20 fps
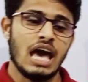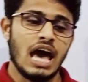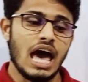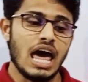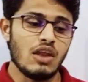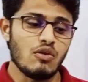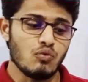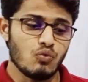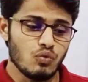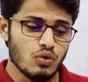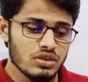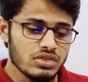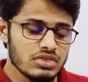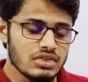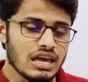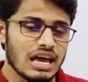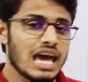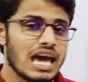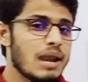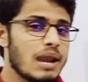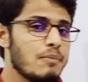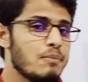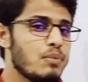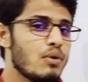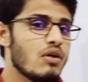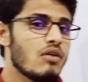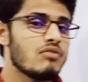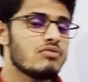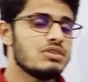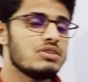and with the help
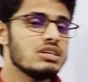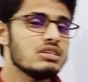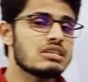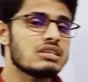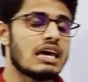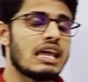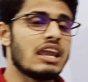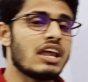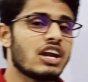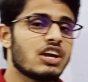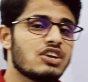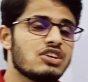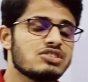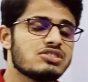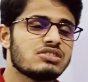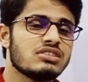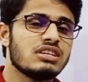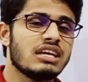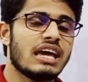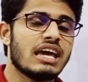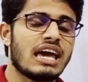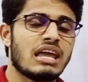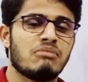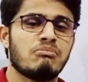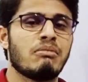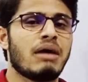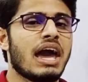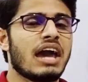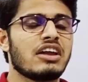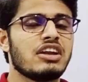of this electricity and
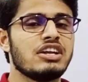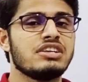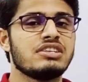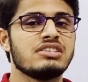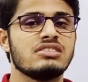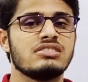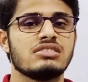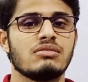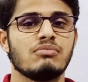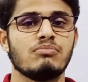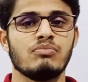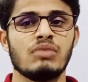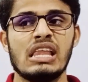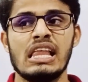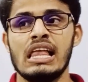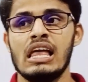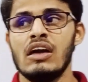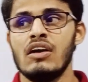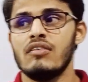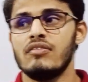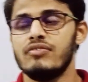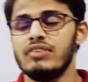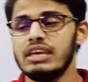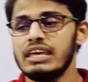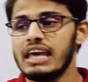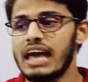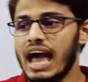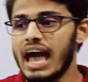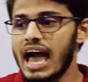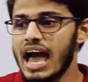magnetism we
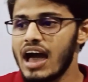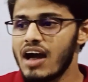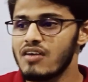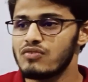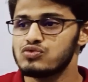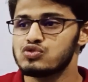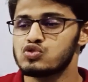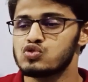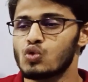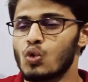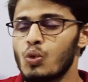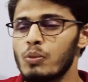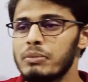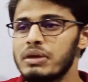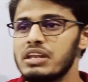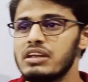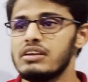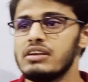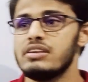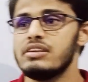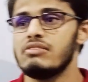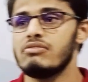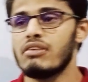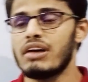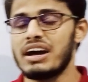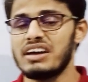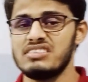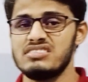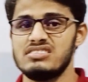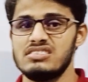have so many
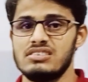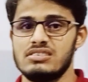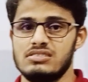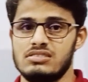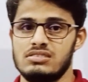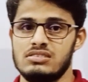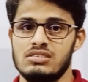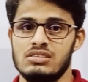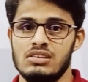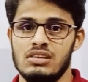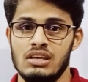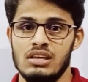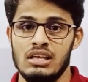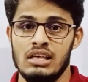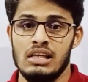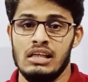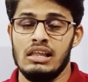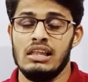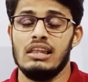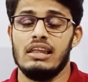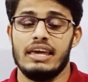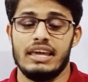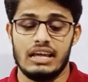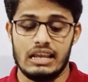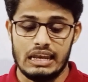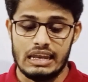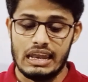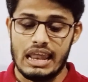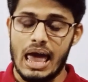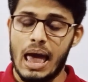devices like
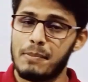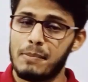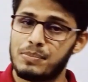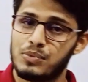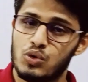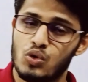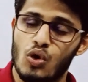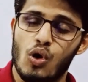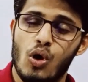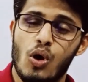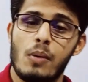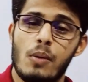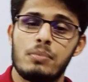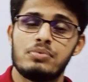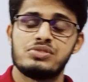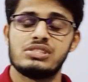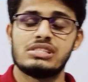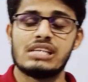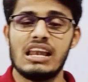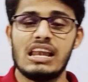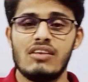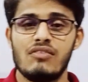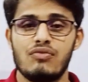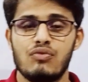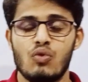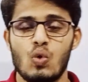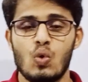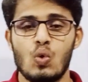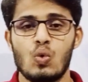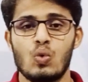laptop, cell
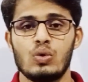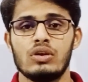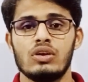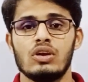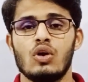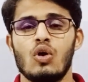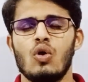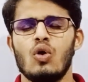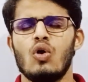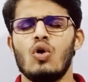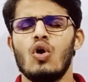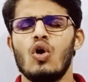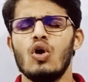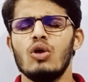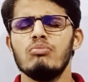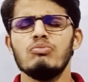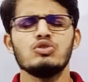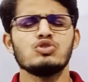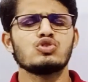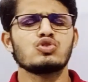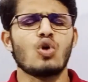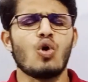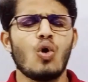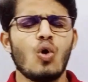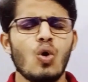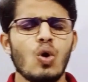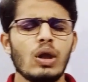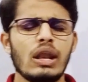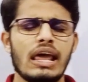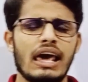phone. Almost
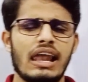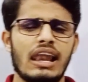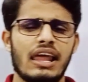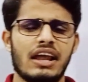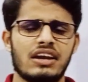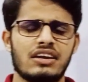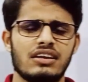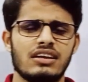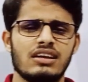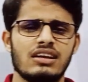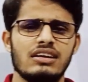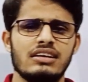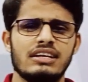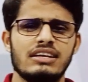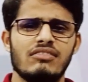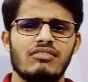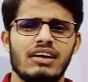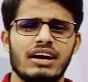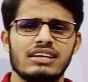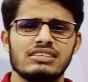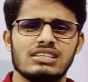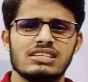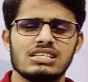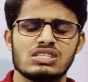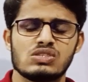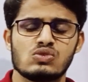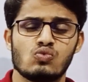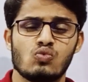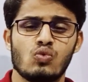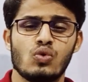all electrical
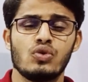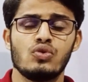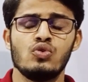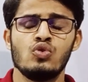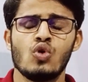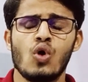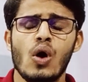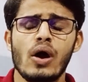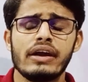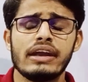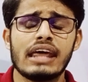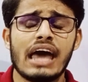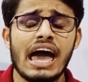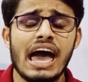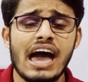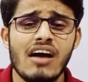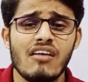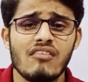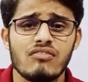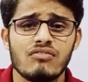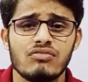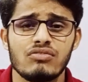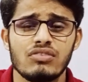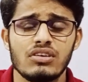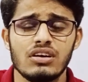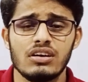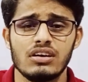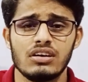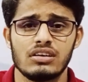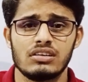devices would not have
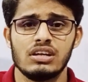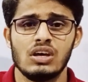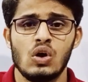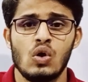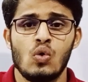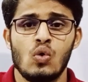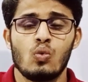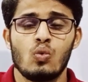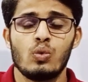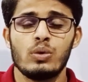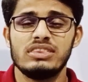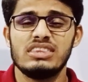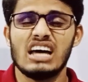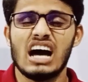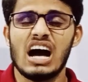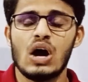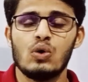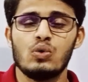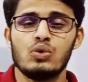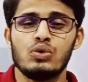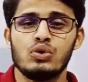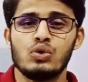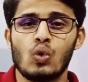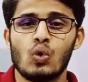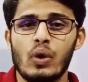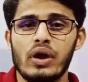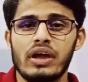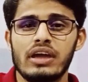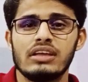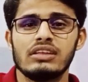worked without
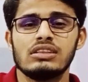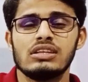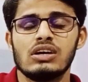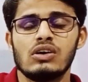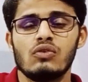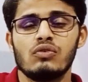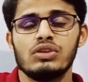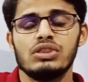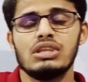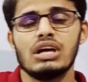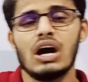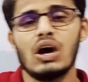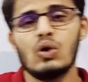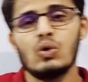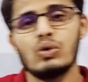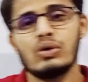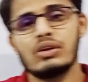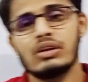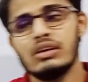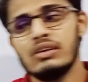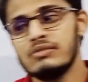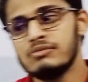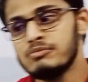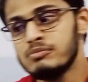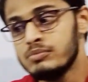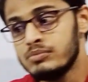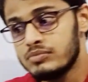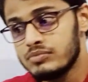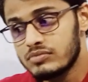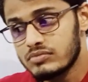without
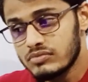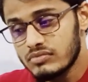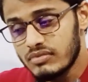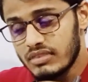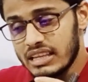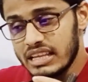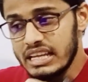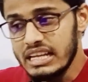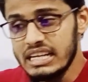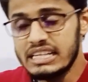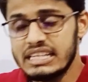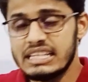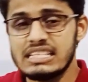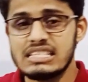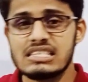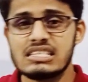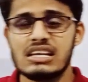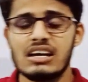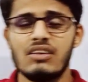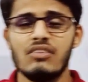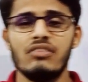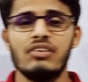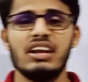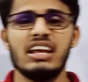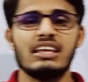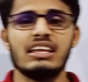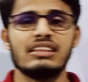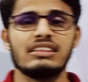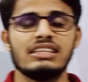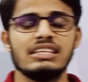
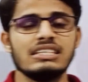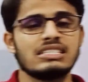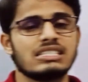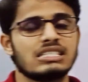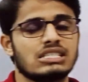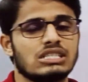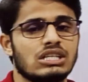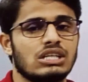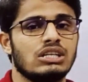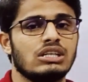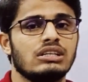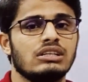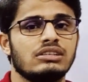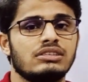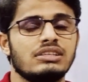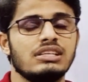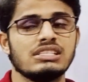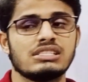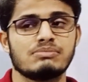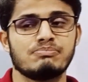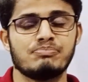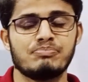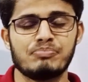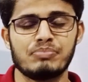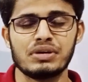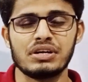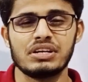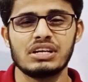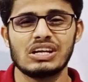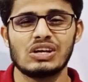discovering this
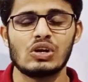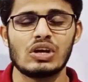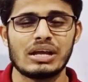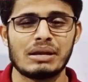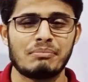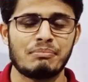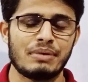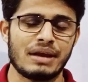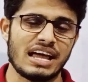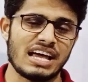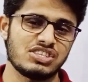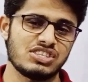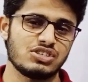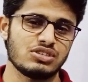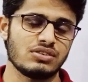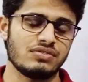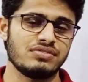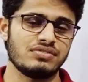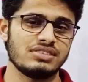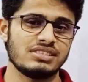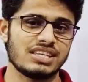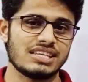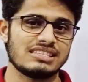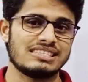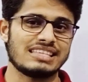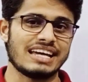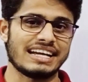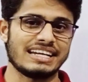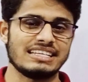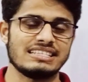particular branch of physics,
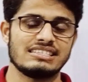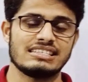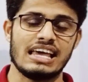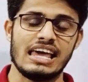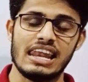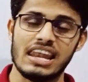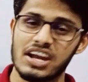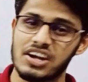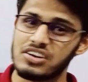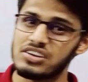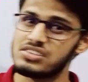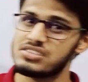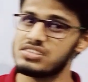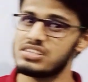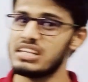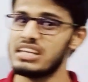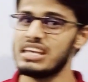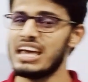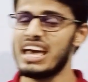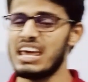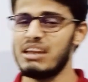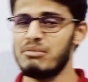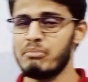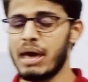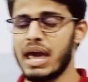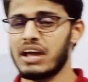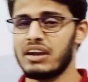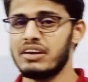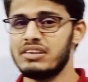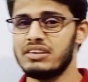that is electricity and
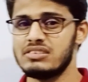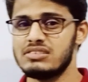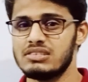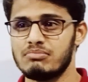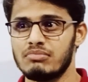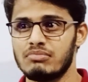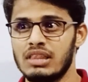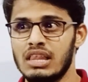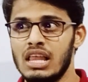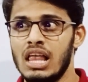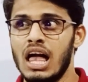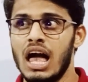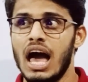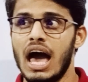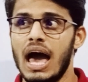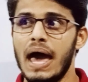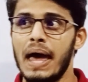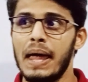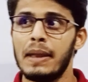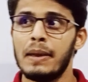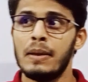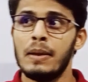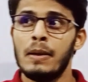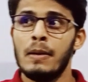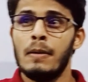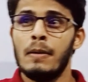magnetism. And